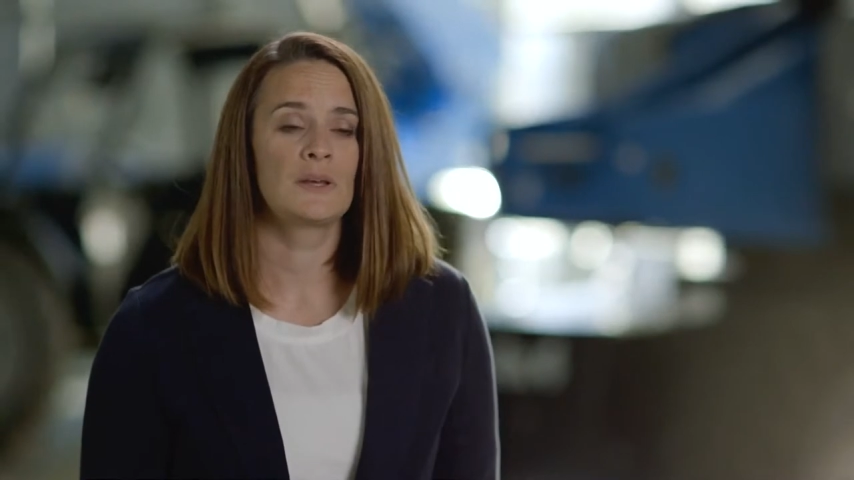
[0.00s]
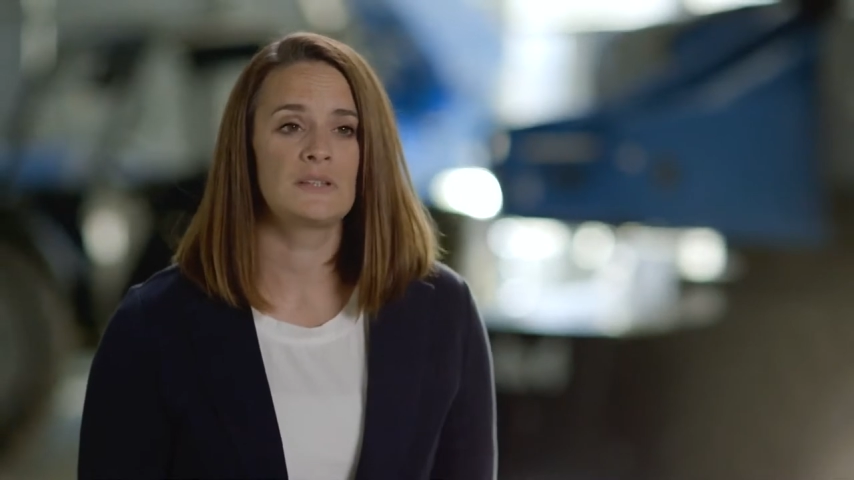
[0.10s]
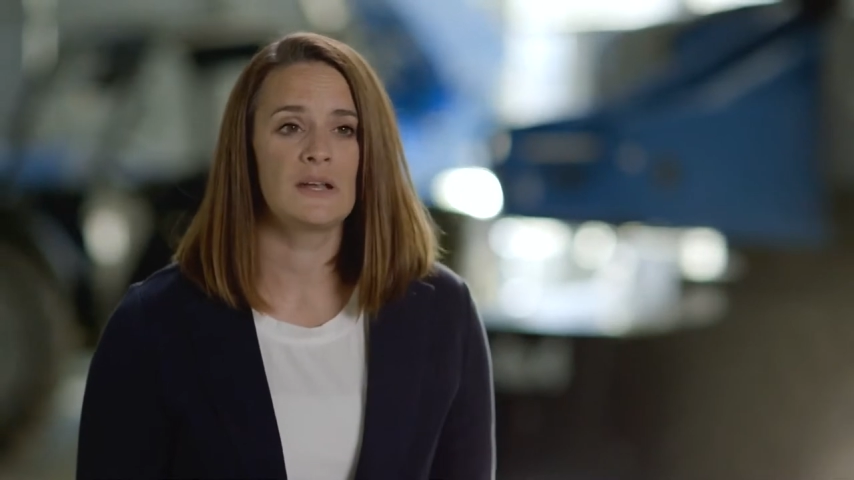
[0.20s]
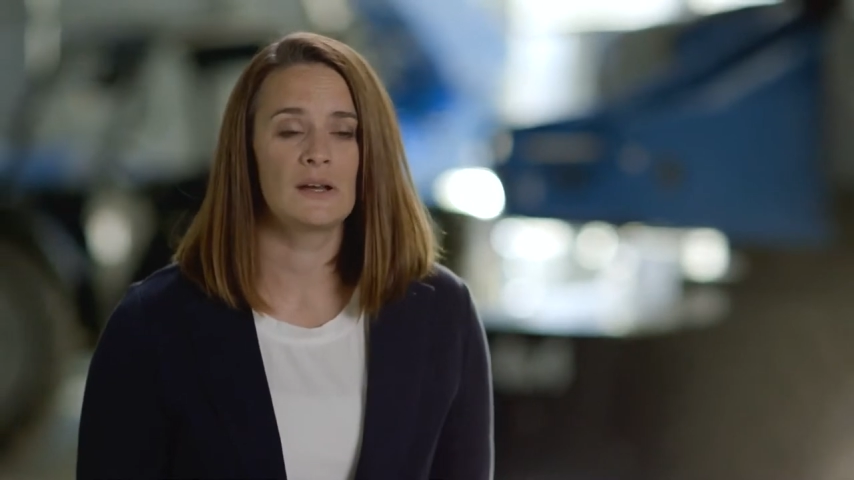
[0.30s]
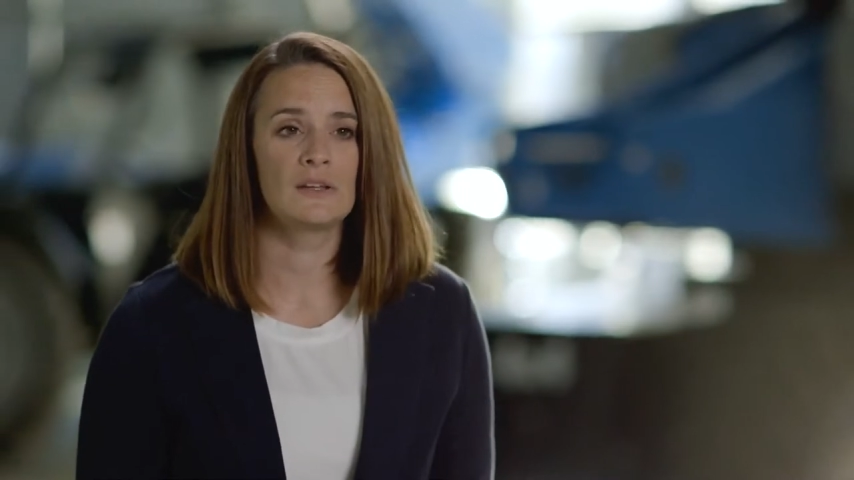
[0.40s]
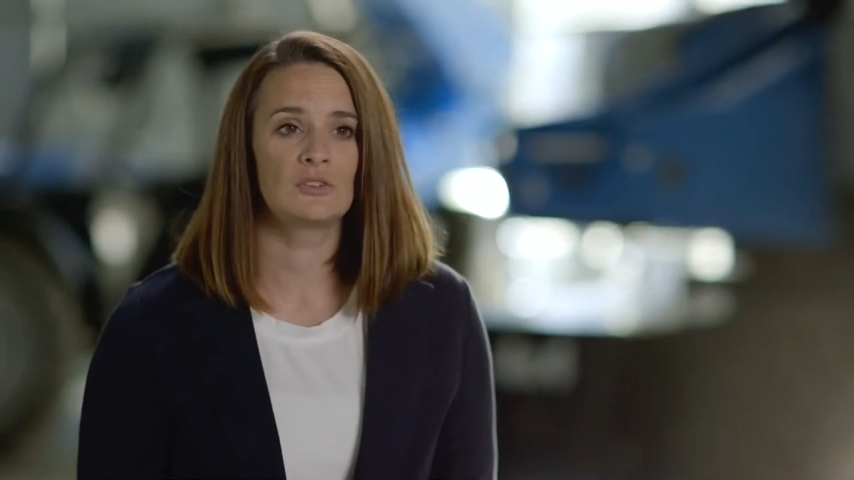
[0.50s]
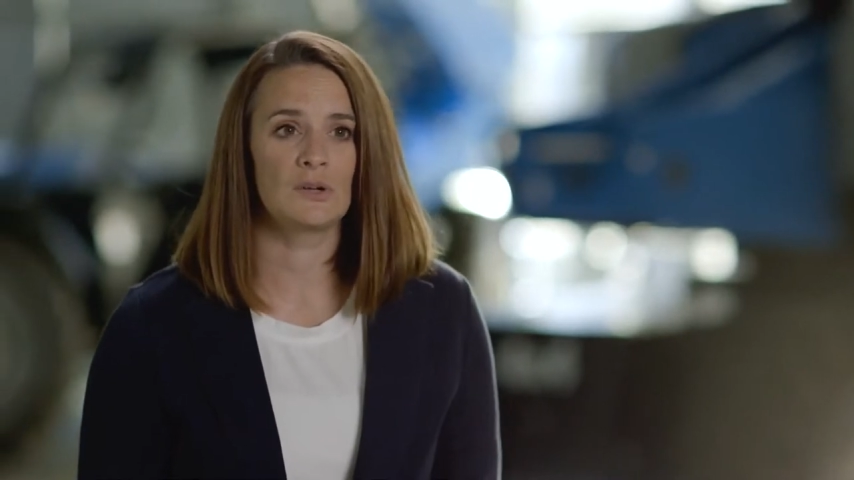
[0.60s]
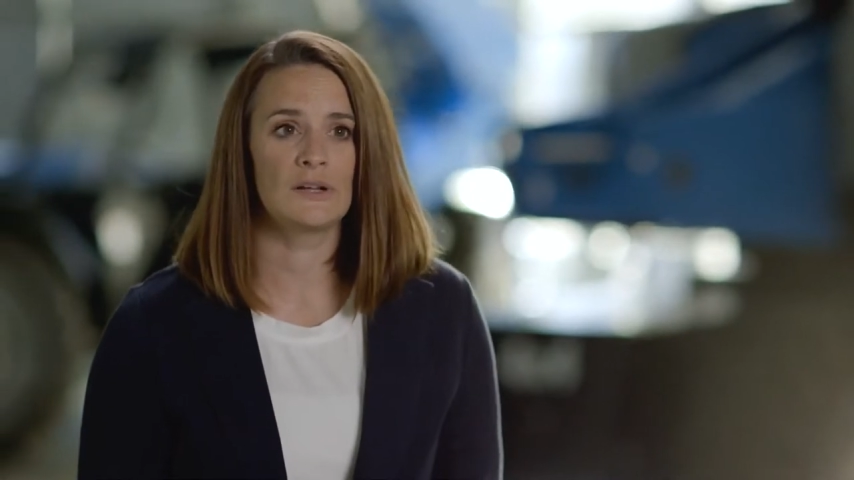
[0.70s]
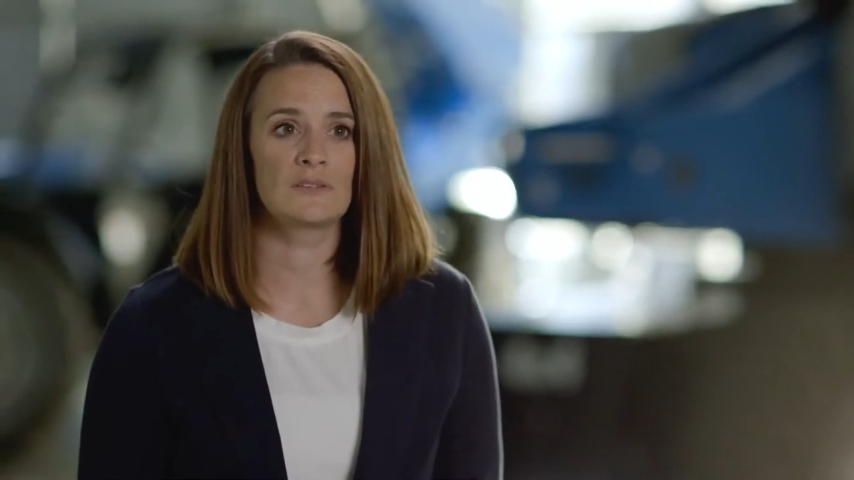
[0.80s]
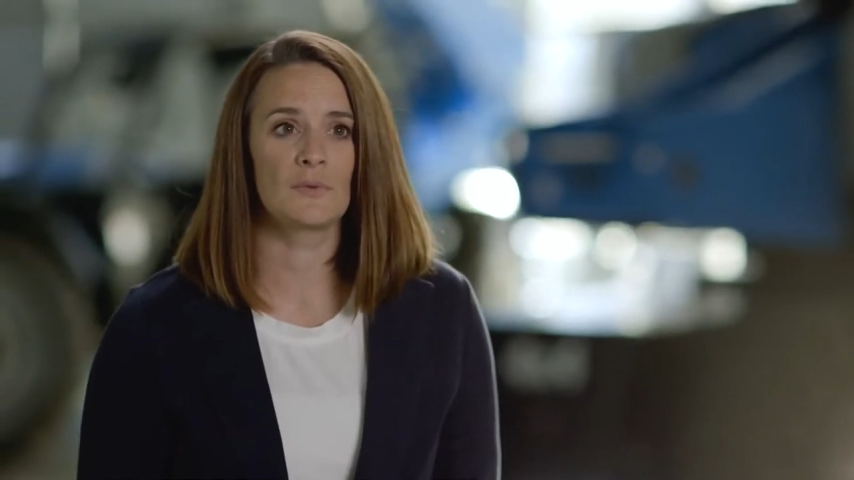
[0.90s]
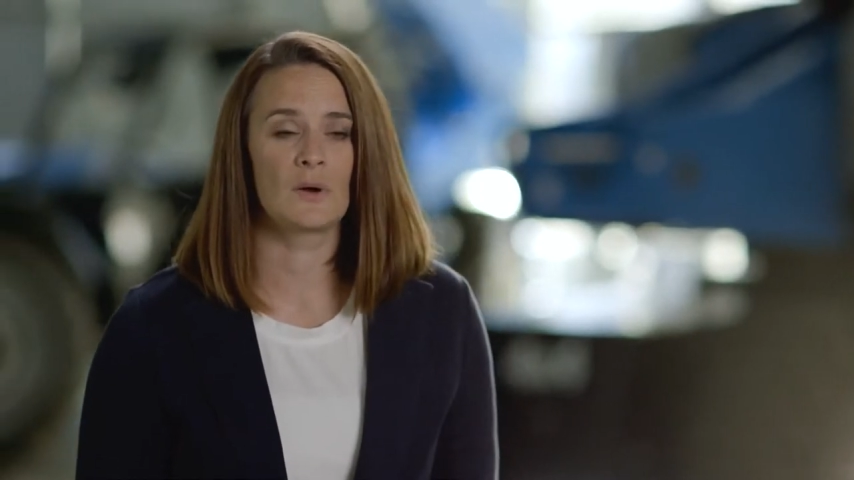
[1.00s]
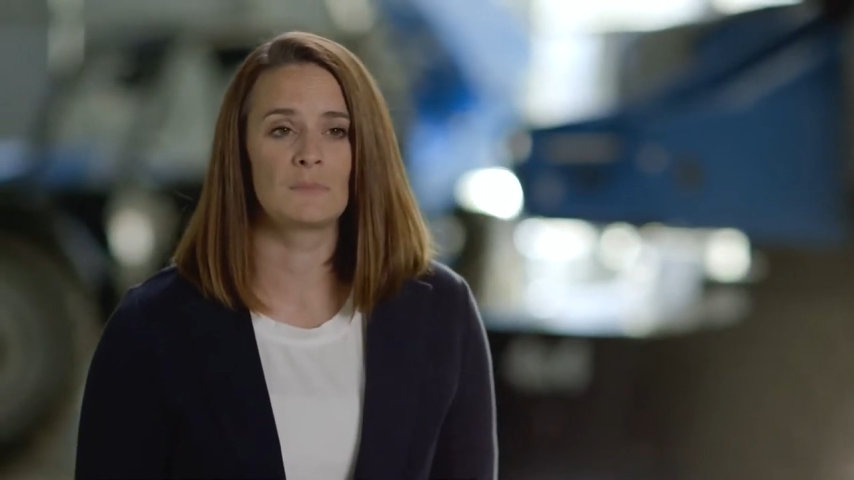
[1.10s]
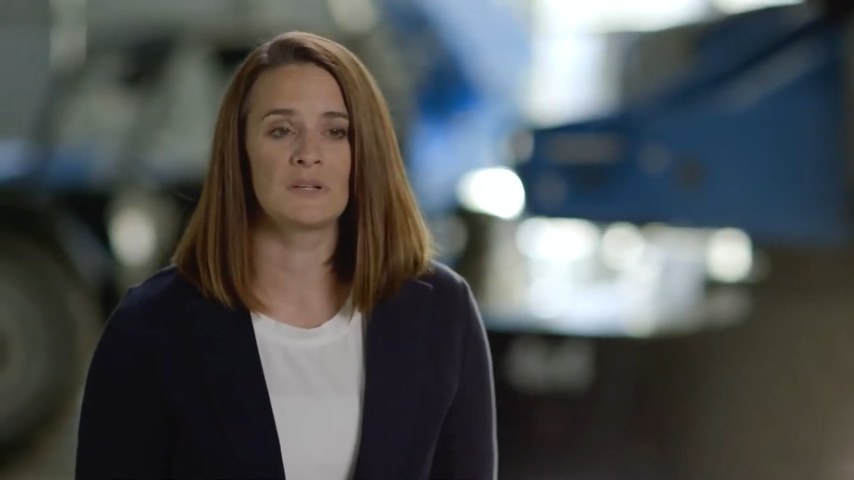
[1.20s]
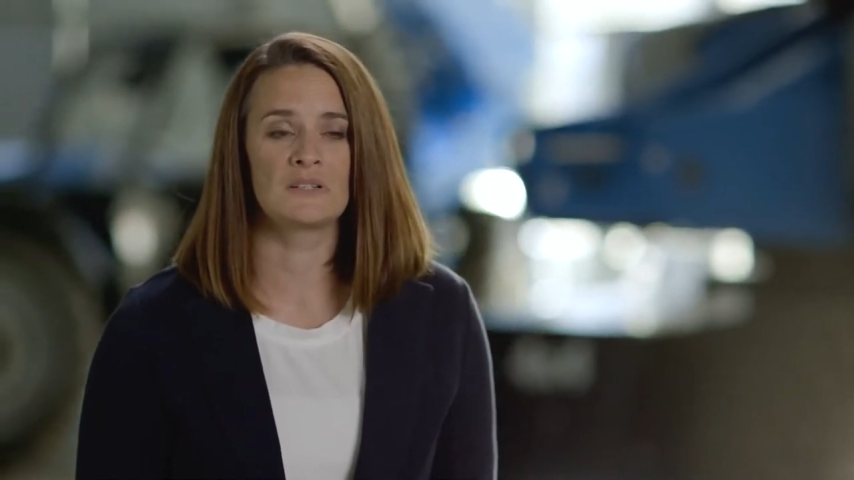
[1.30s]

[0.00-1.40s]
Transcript: when data is transformed